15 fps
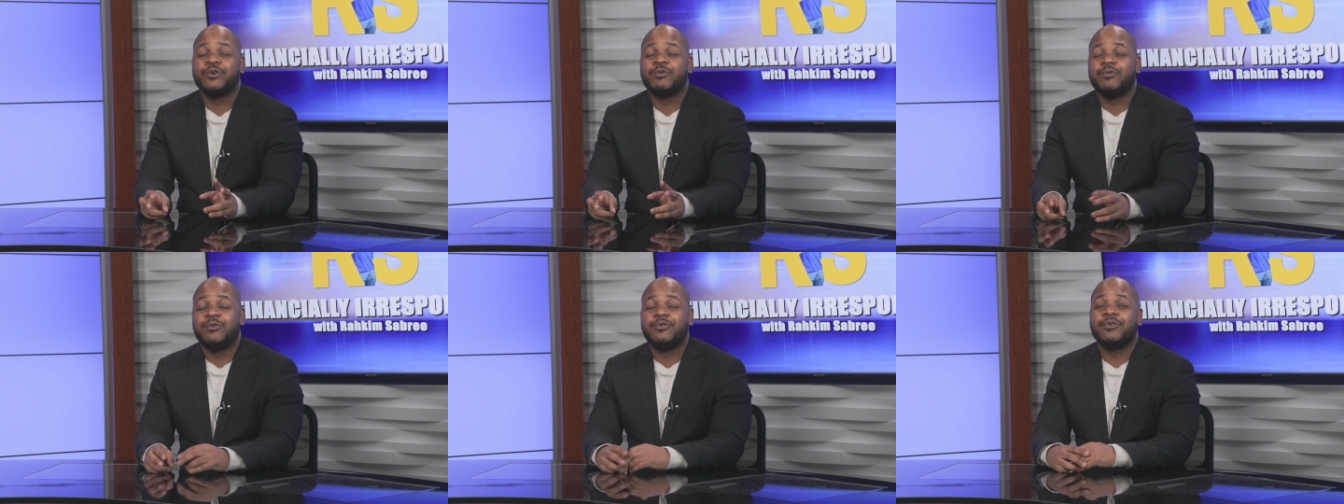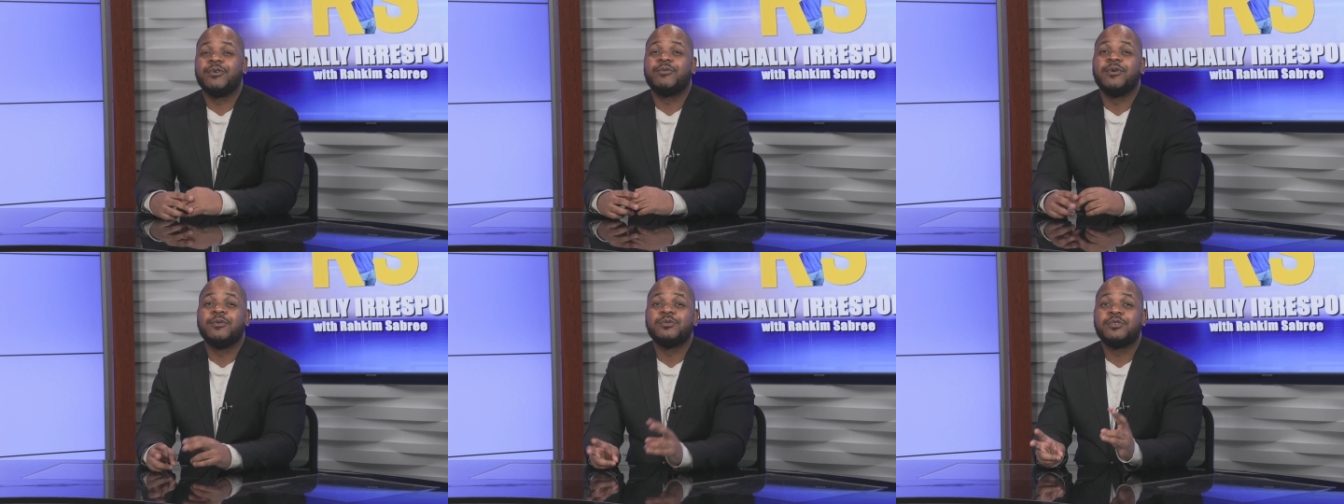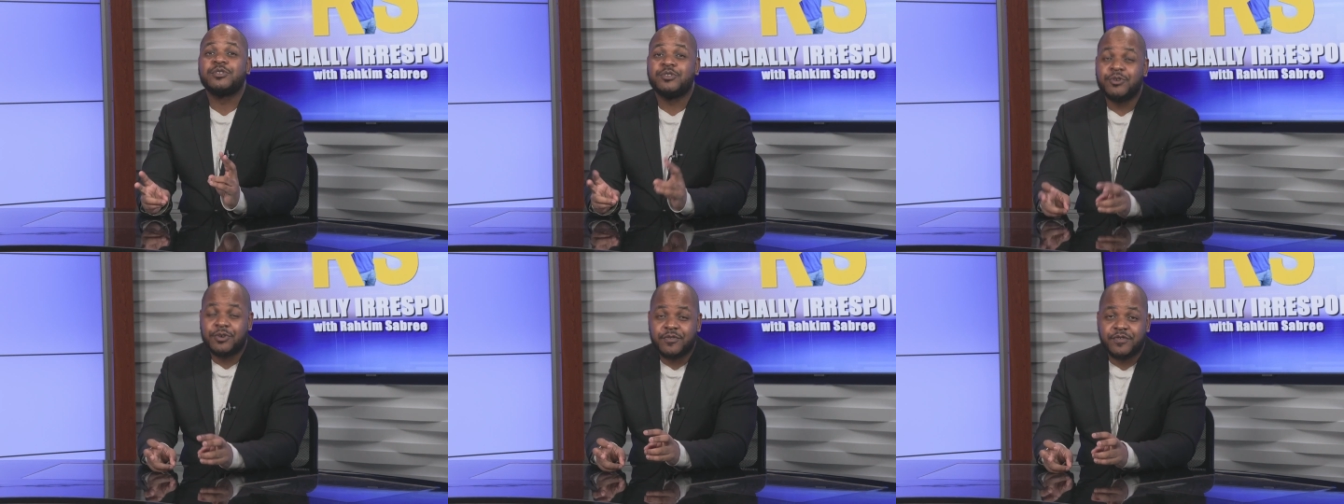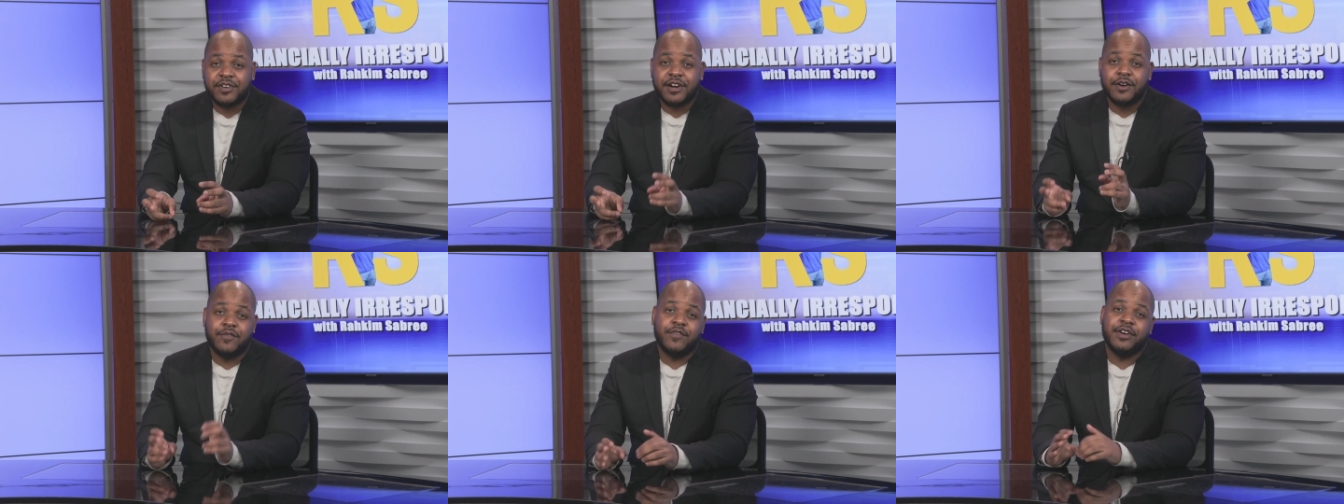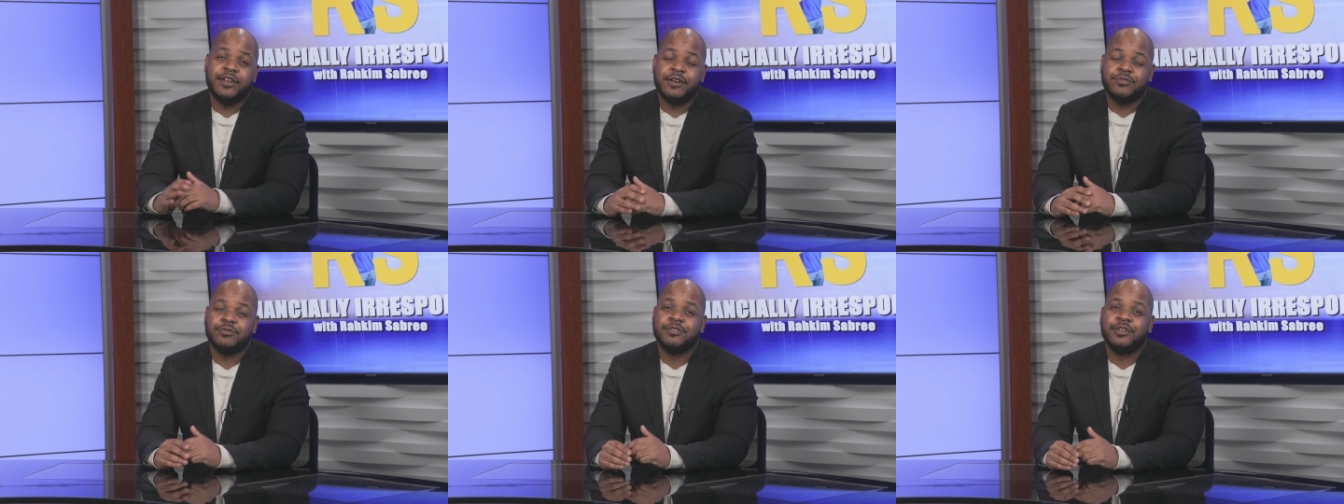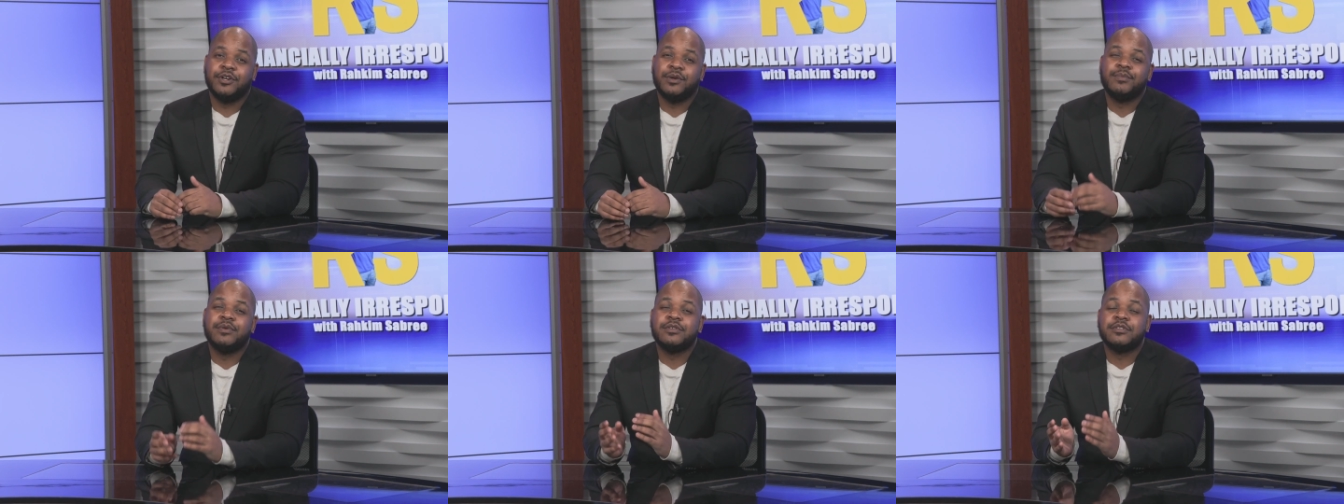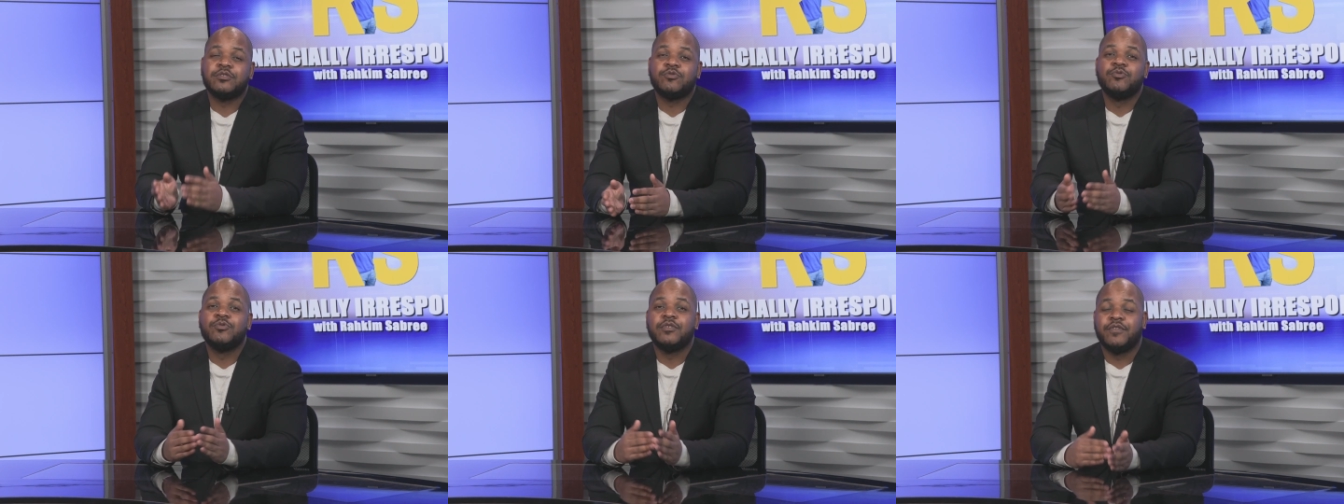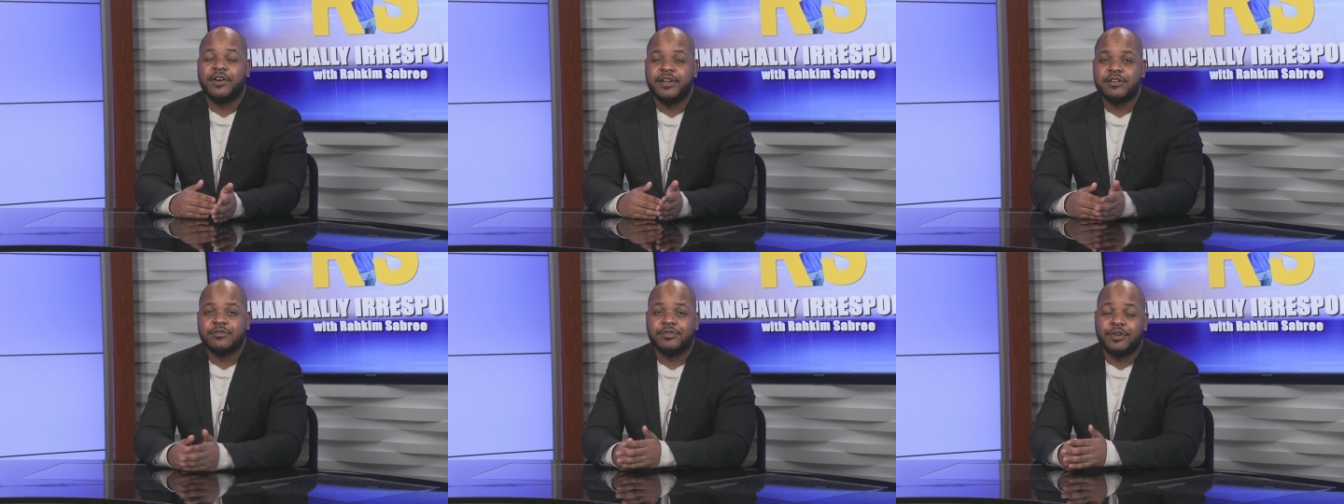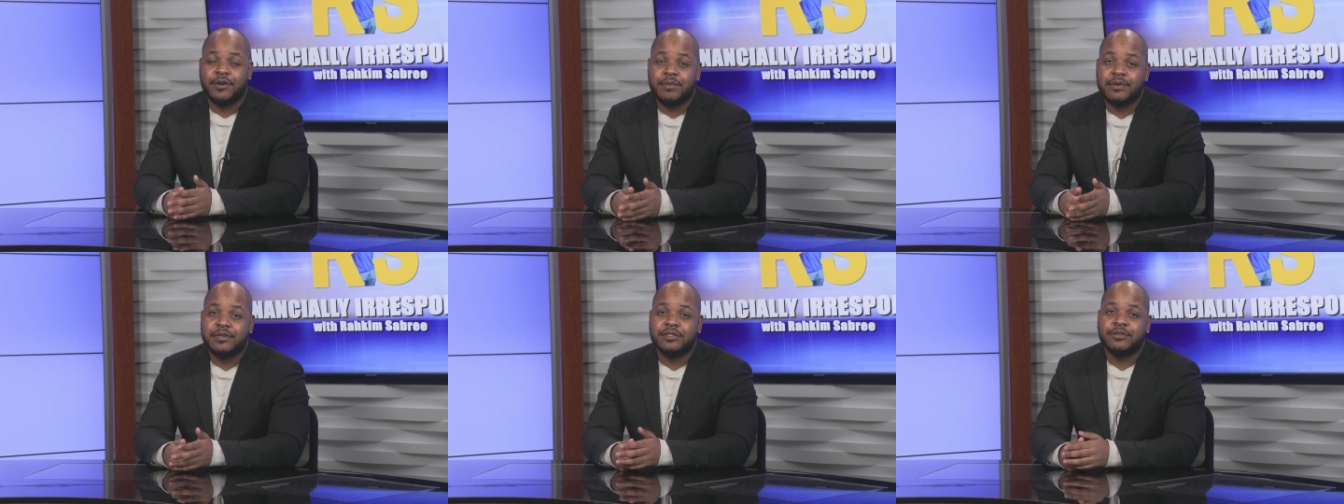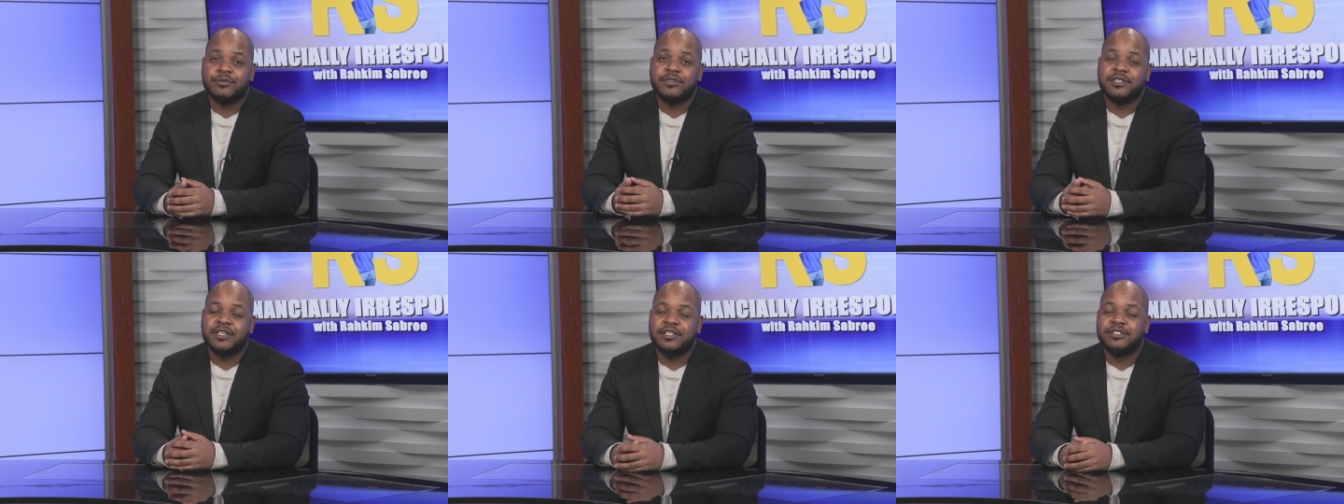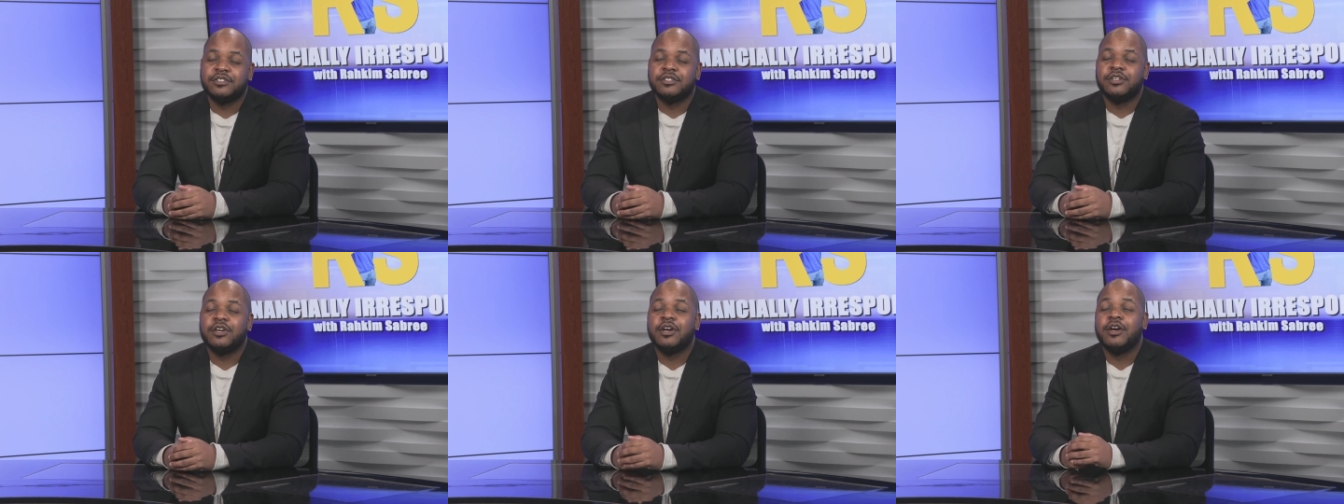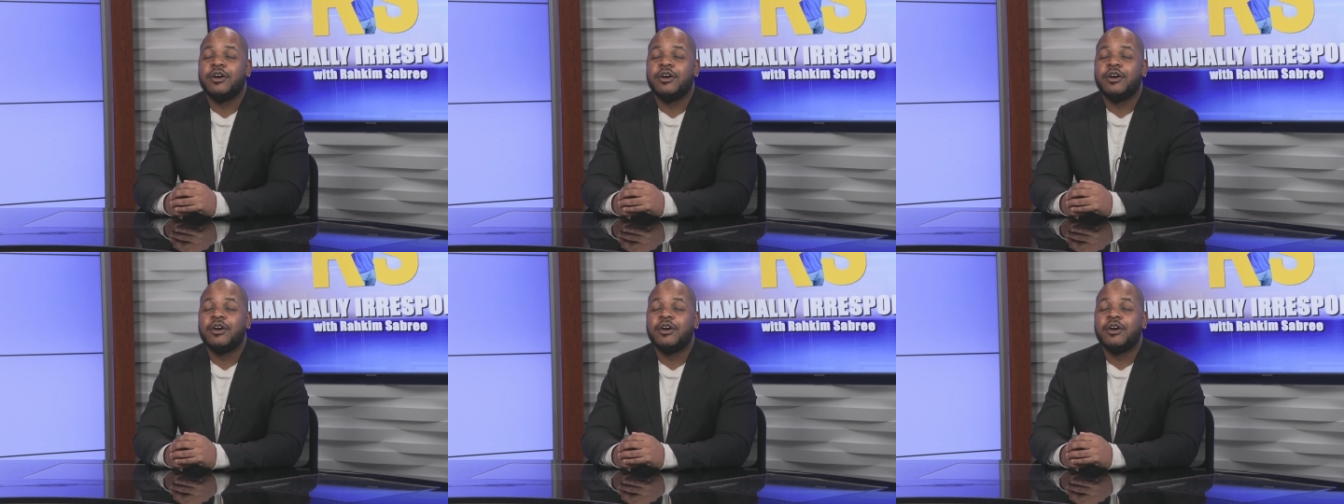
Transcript: quote-unquote certified financial therapists through the Financial Therapy Association,